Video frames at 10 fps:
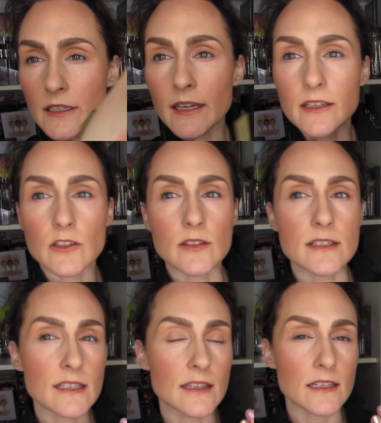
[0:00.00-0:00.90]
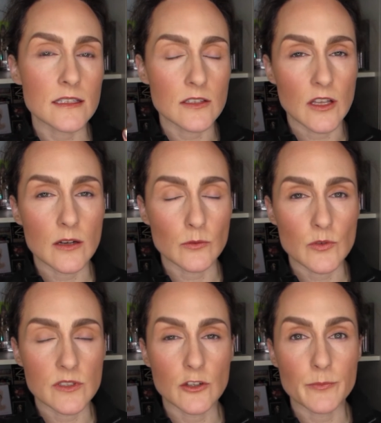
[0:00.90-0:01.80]
and you can see that it's a lot
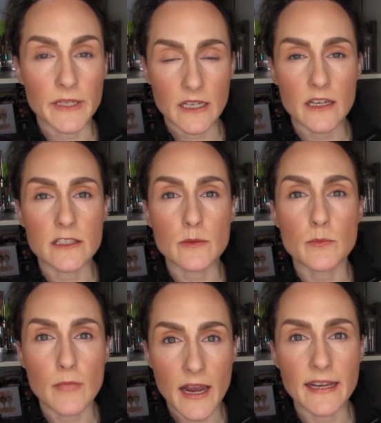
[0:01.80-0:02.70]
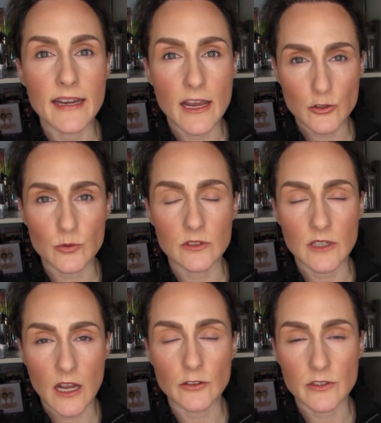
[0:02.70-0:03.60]
rosier because my natural
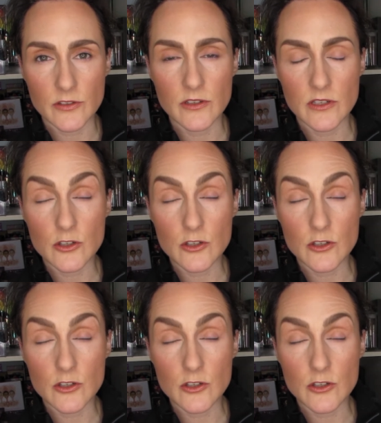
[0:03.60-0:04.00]
color is